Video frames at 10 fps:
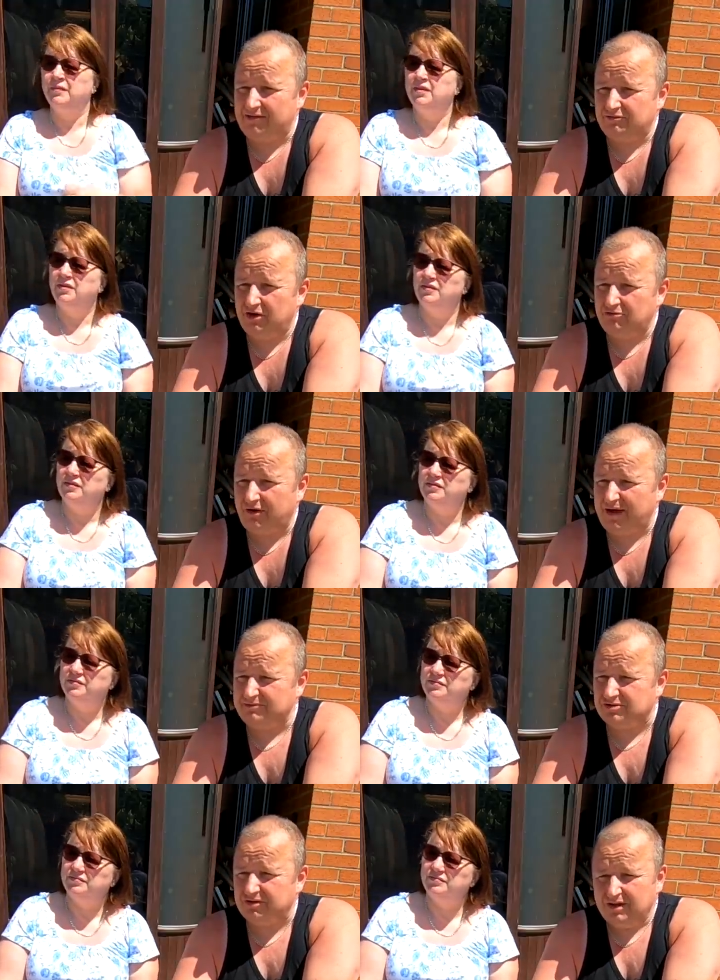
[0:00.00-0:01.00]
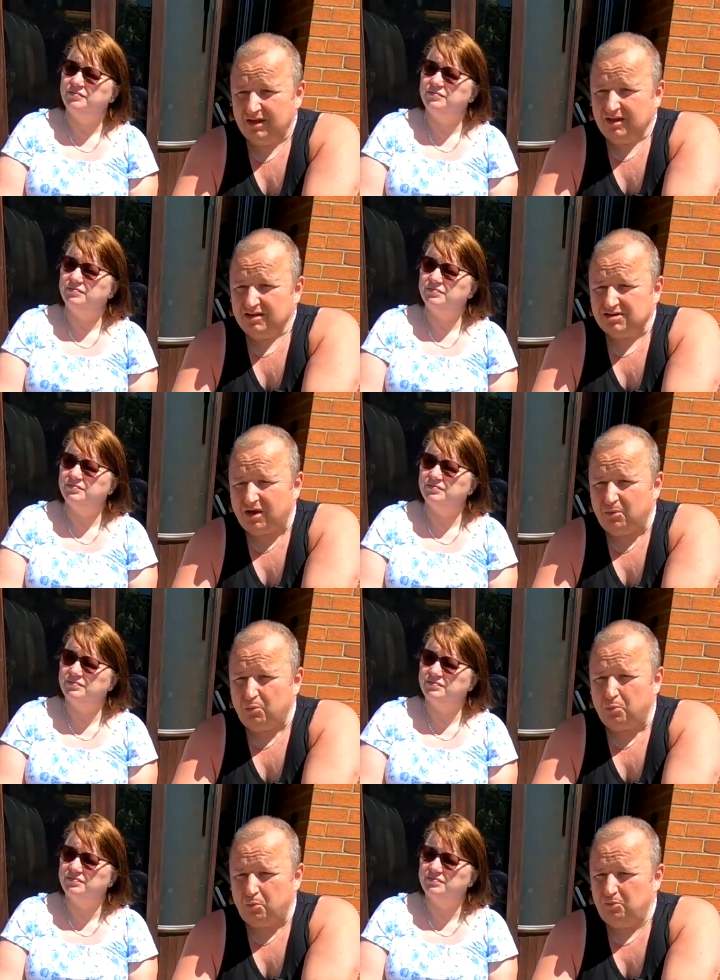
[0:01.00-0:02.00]
Speaker 1: in uh, Roehampton. So
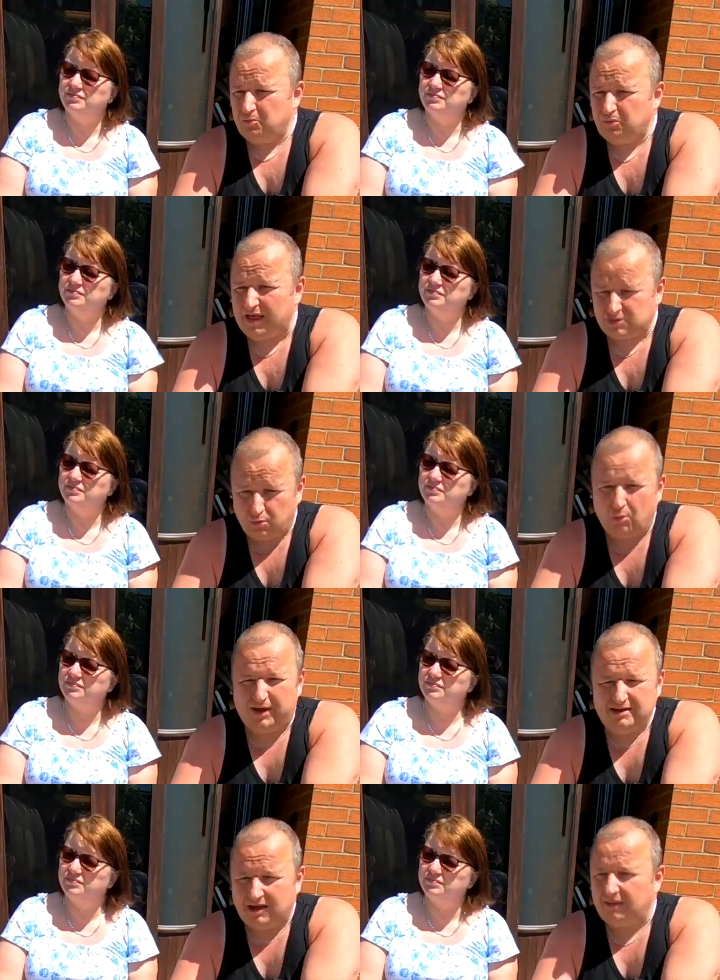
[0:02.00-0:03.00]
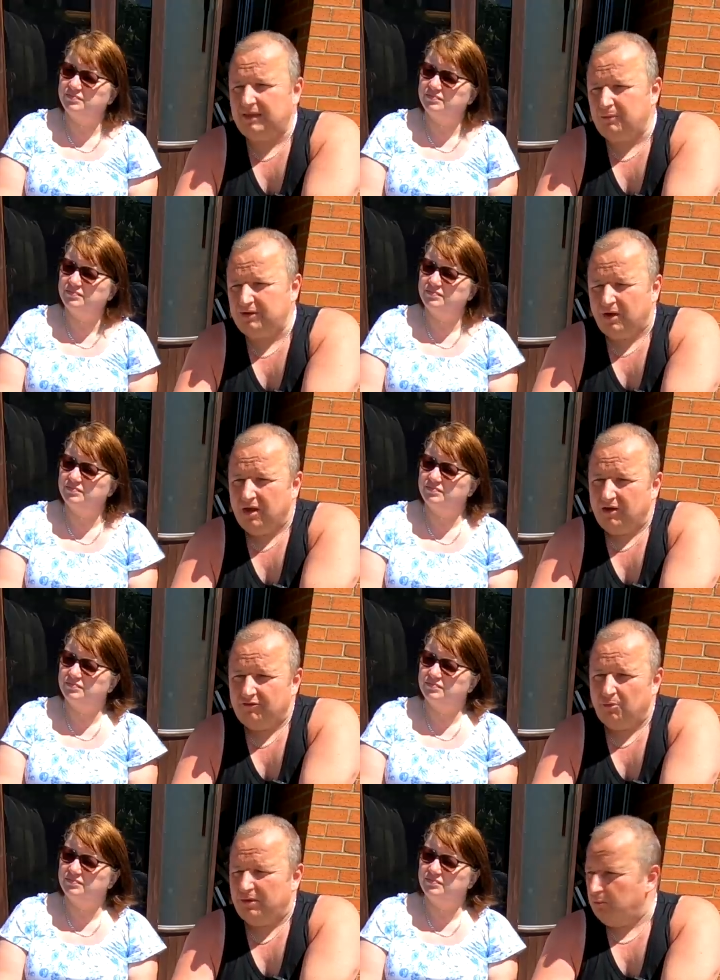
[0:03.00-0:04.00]
that's what we done. Then we,
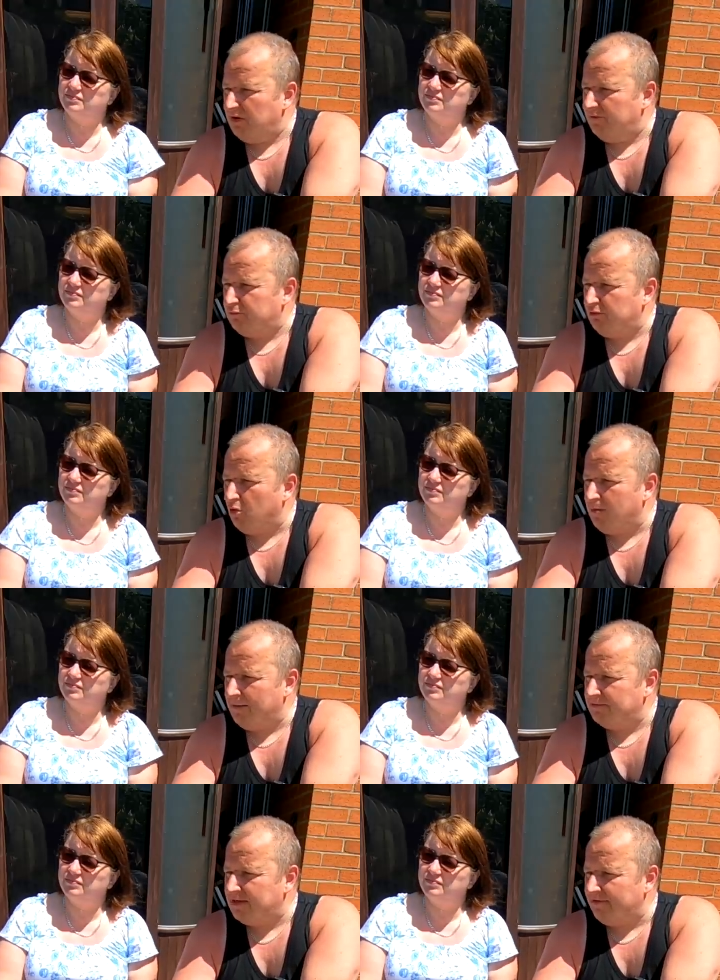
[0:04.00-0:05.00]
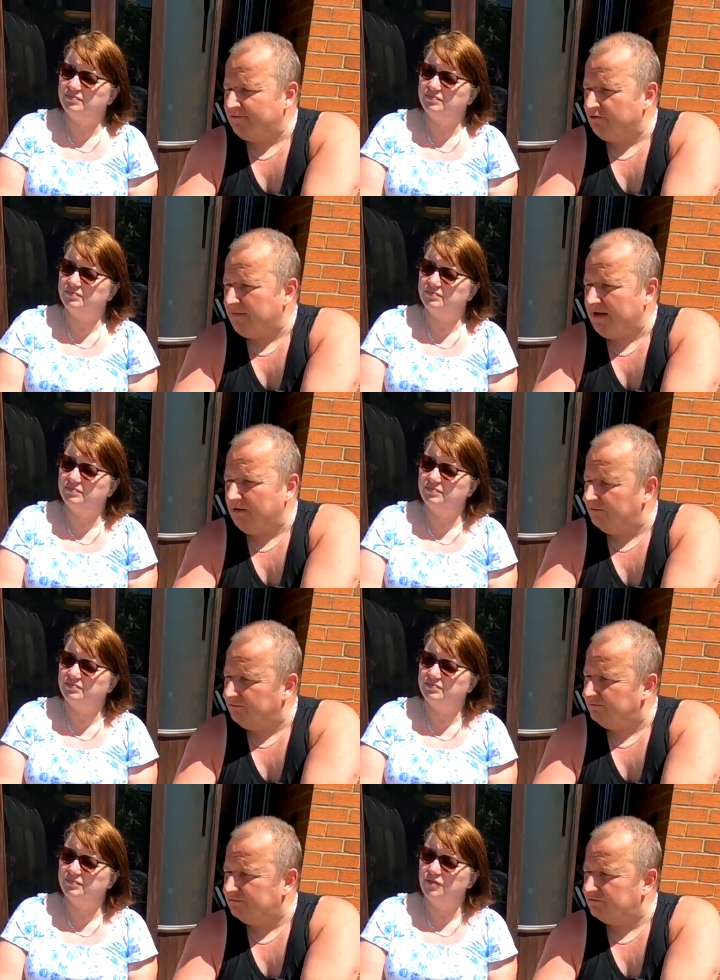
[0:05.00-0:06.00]
for, we, we lived with your mum and dad for about...
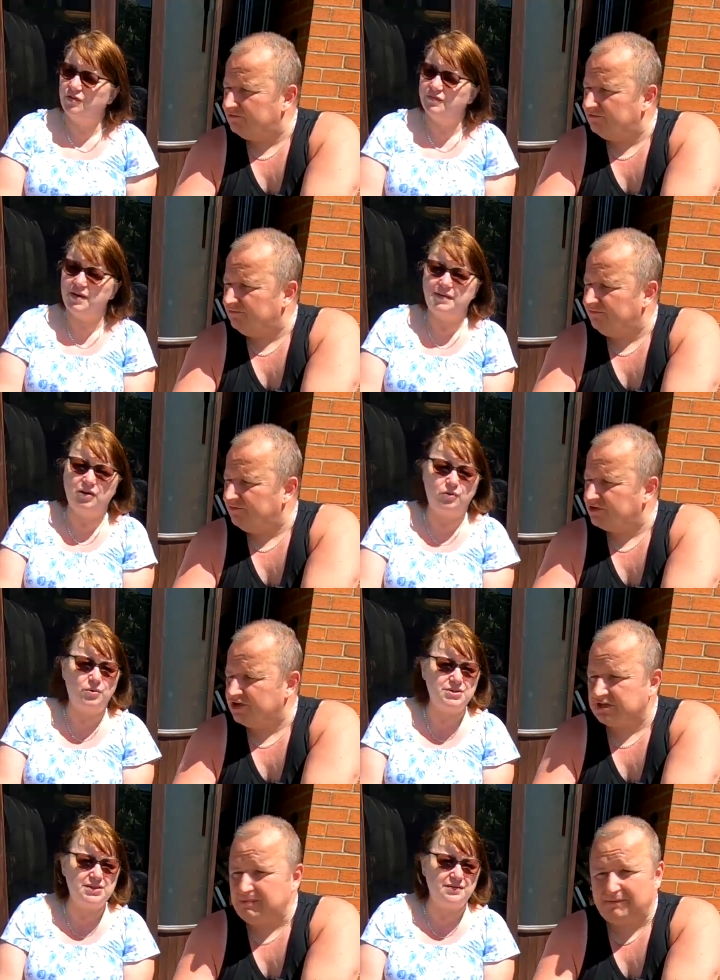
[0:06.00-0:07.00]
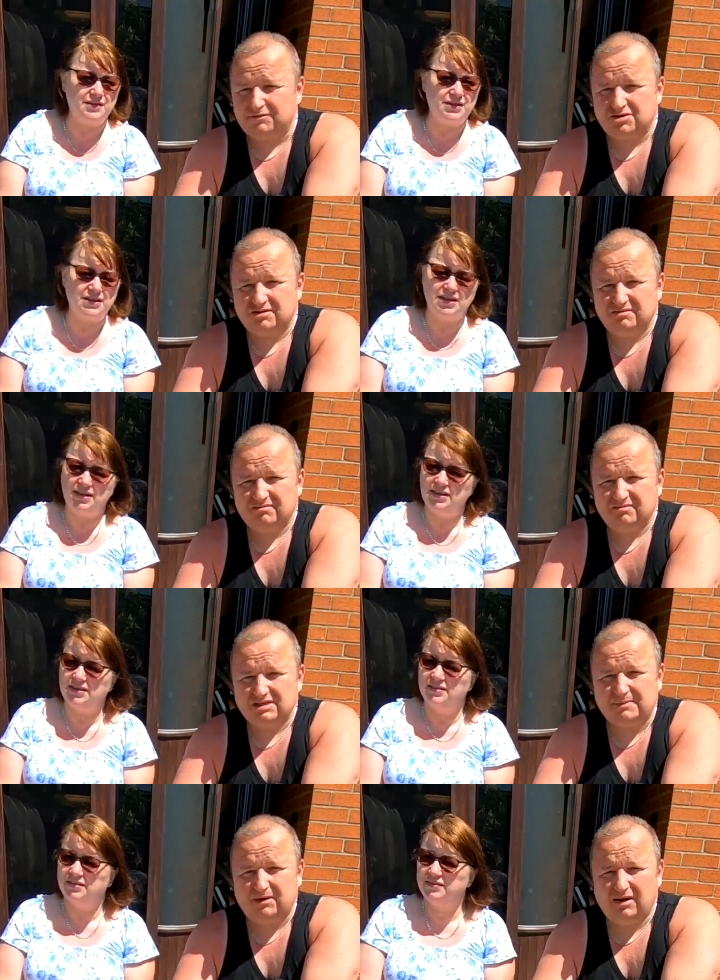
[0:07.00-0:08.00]
Speaker 2: Not very long, Six months, really,
Speaker 1: yeah.
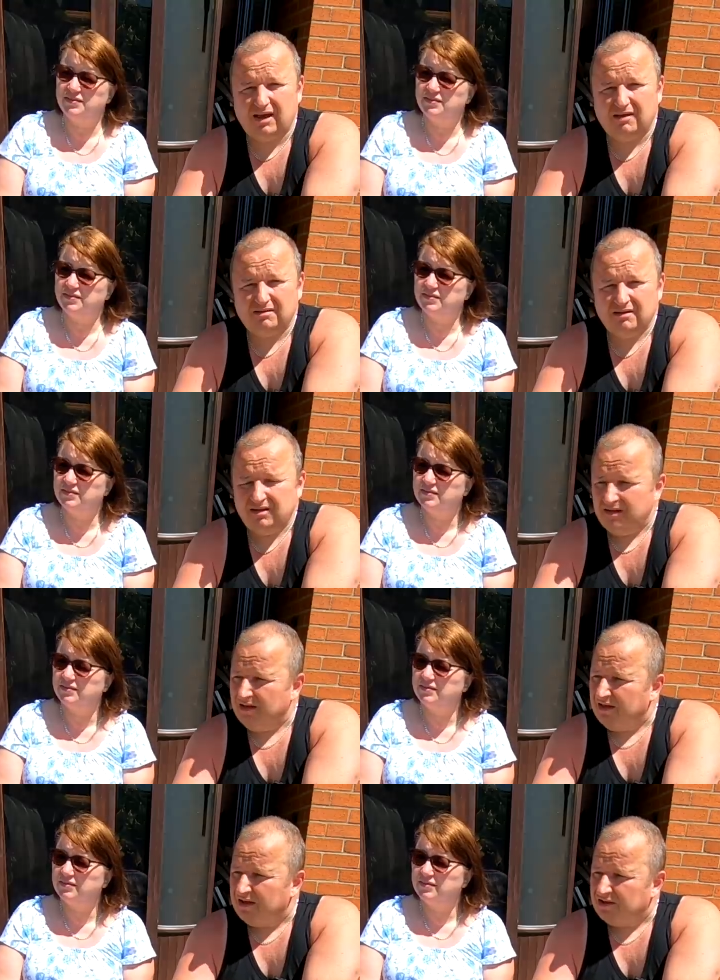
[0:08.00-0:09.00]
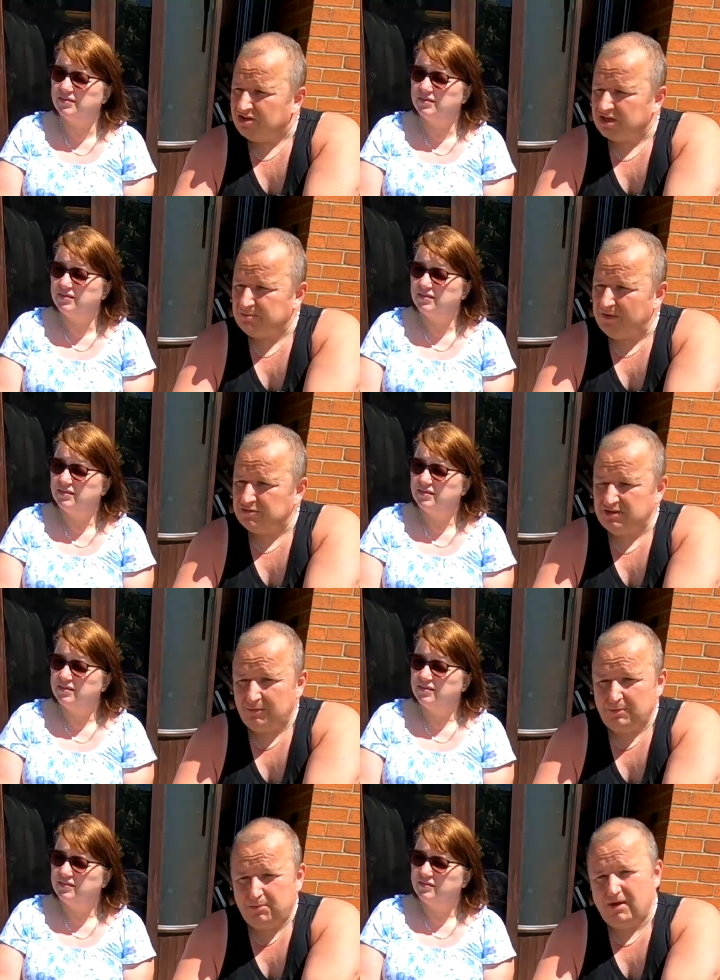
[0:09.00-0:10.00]
something like that six months and then
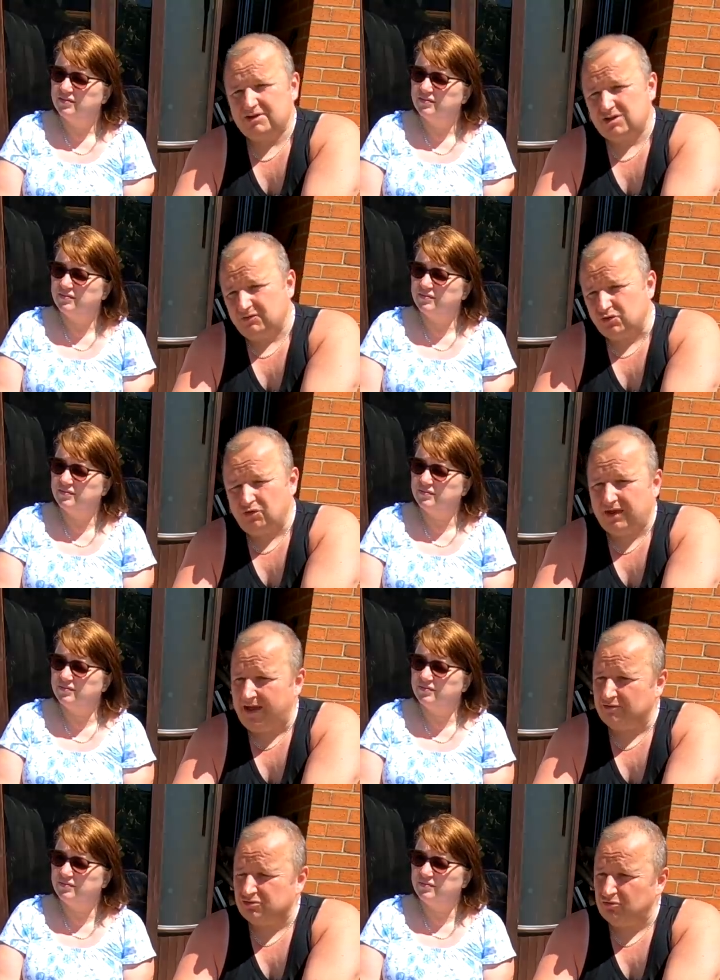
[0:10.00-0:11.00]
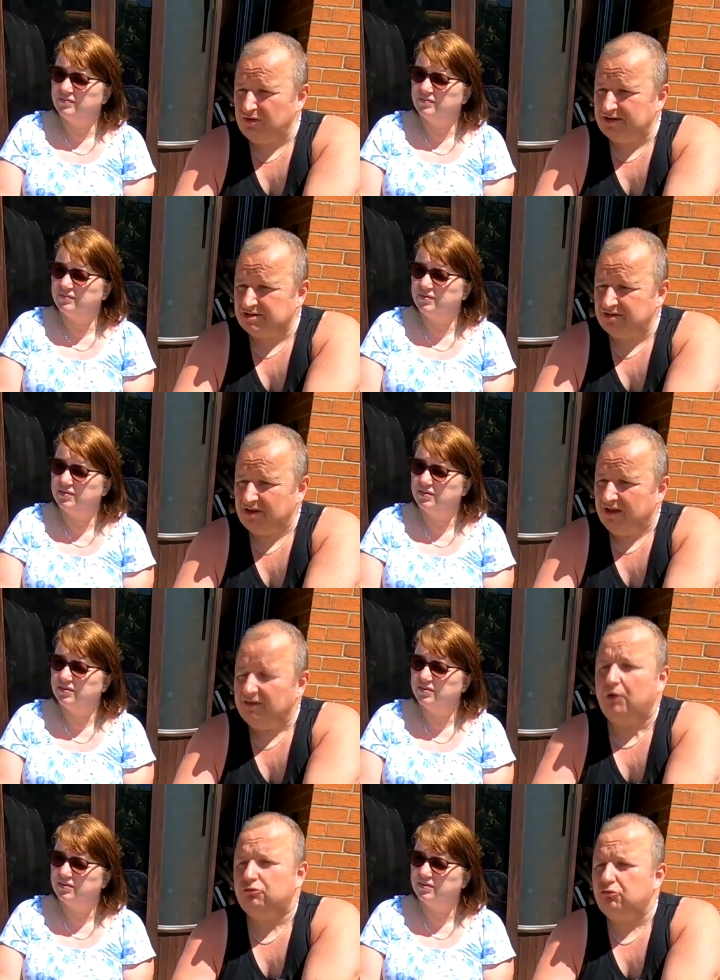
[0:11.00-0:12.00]
we put ourselves on the council list and no the